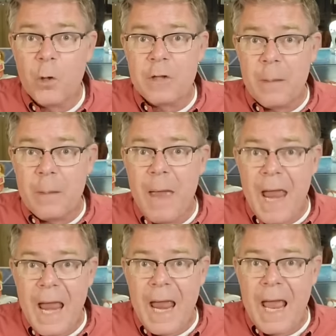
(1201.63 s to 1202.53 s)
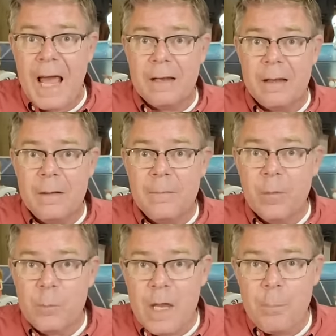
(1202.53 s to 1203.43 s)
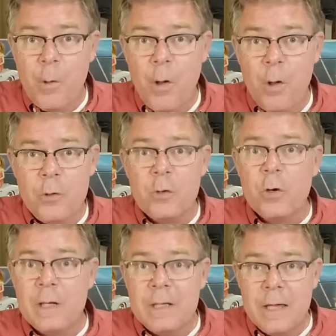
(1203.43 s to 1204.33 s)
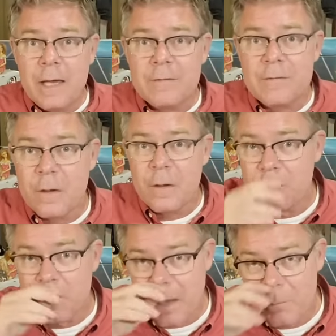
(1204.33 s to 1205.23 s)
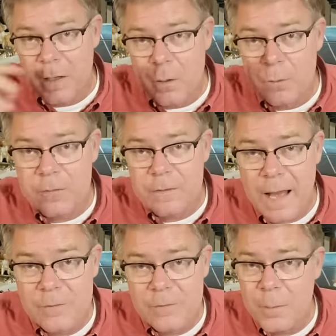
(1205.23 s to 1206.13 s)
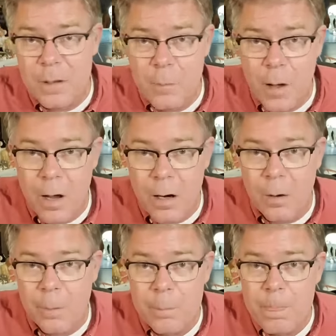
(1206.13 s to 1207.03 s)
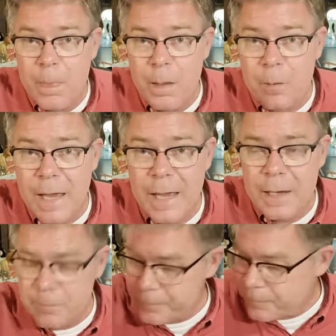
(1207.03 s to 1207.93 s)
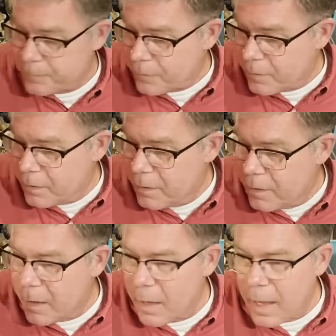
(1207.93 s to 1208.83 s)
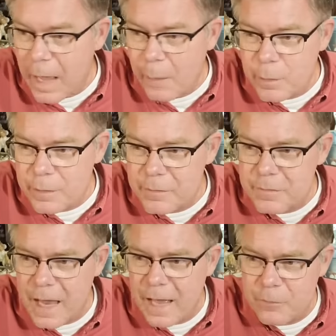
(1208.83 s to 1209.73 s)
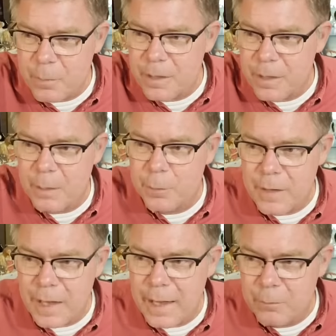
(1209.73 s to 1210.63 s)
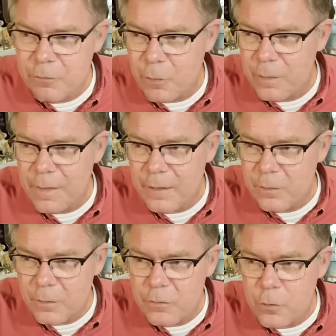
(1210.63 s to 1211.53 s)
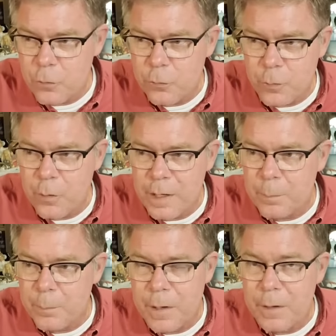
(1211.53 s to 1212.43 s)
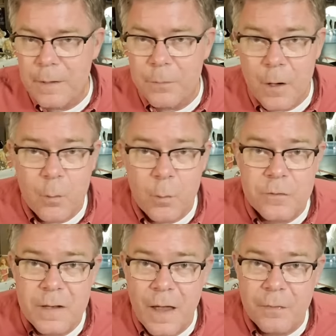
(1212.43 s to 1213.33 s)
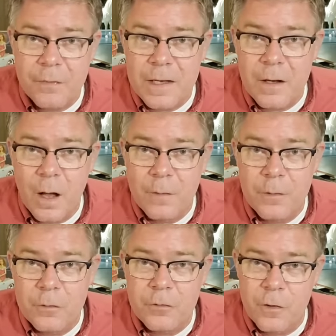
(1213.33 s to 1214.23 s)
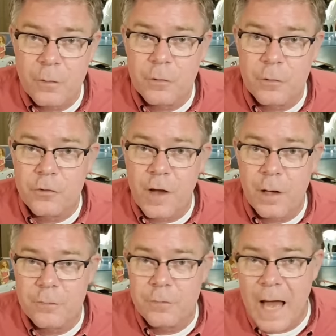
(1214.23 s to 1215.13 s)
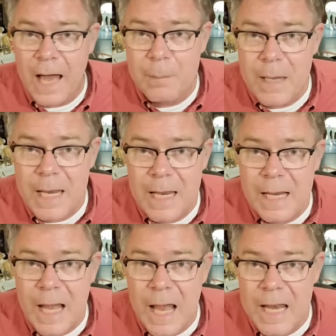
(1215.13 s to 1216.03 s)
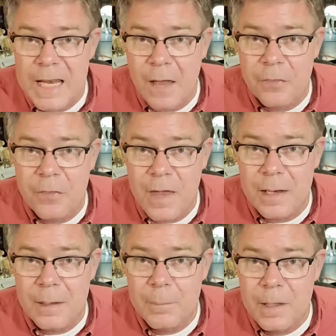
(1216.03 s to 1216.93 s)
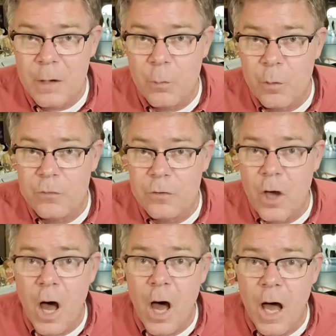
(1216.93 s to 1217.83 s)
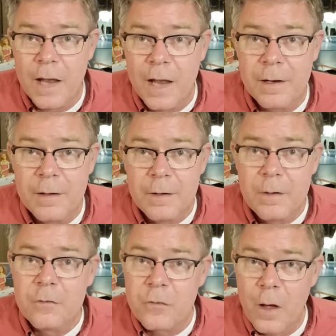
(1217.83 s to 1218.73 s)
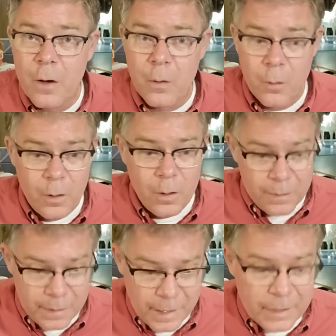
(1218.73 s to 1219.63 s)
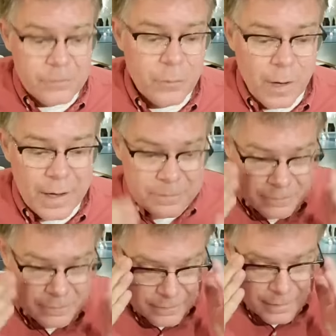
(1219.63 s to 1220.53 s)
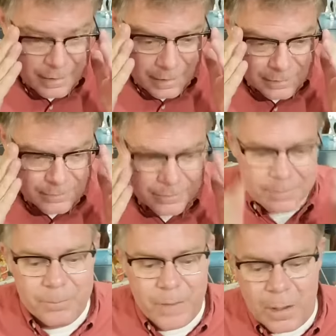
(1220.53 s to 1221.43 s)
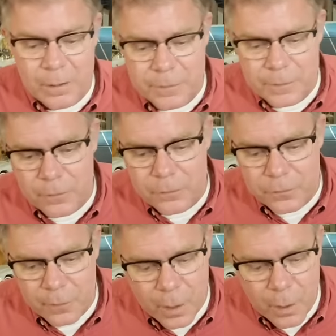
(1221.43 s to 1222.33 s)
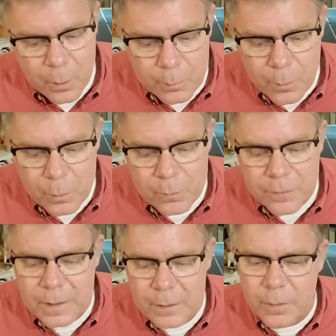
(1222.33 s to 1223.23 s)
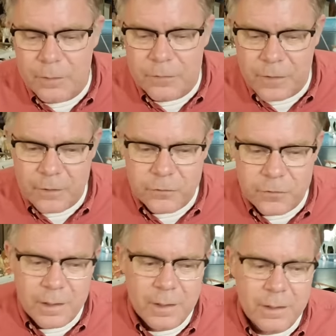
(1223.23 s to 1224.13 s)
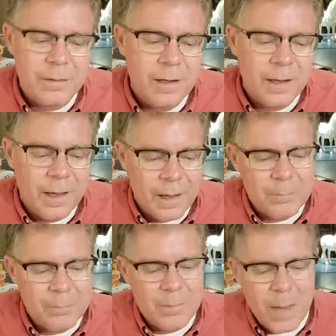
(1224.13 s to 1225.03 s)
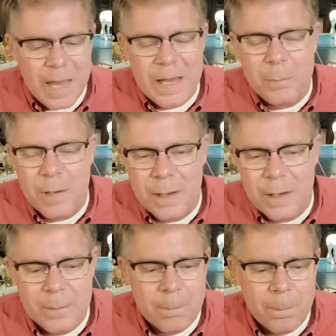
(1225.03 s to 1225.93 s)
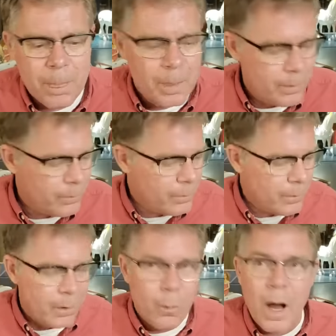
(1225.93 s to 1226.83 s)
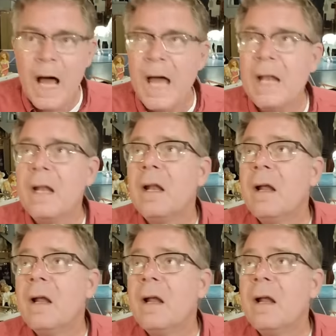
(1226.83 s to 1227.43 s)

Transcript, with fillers: demand. People, you couldn't get silver. I'm going to go to Scotsman tomorrow. Okay? I went to Scotsman a couple times during that two, three week period. There was nothing on their silver shelf. I mean, nothing. It was gone. So, the next crisis that hits, now, if it's a slow moving recession, eh, maybe what?